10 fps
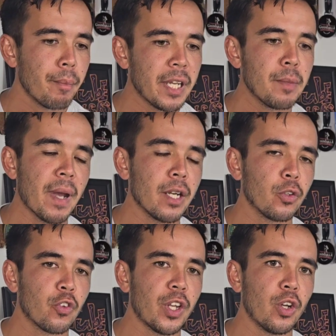Many
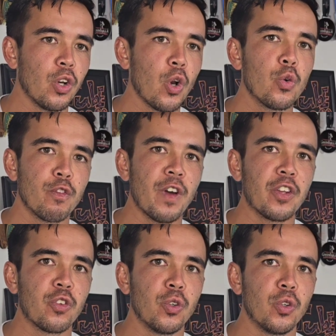paddlers that own a
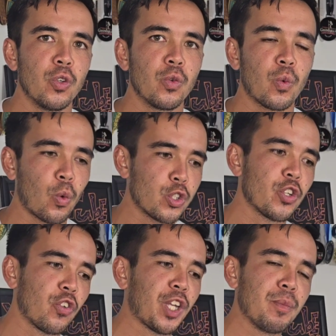vessel were
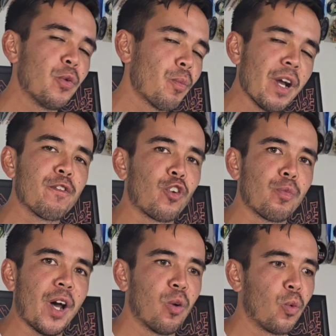just like me with my
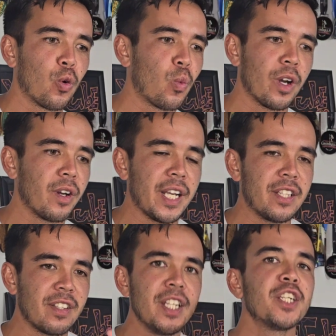first paddleboard, where
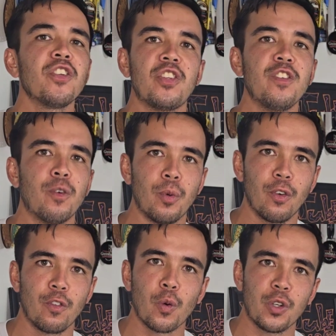it's
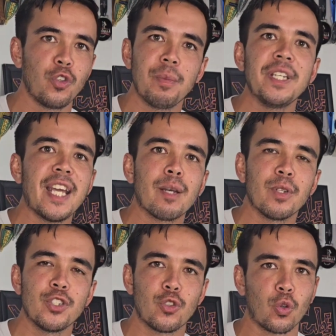inconceivable for it to be
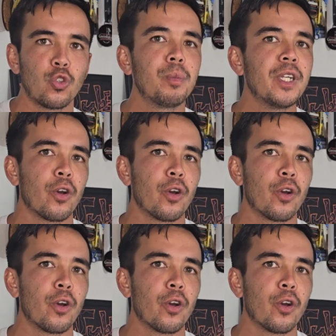damaged or to be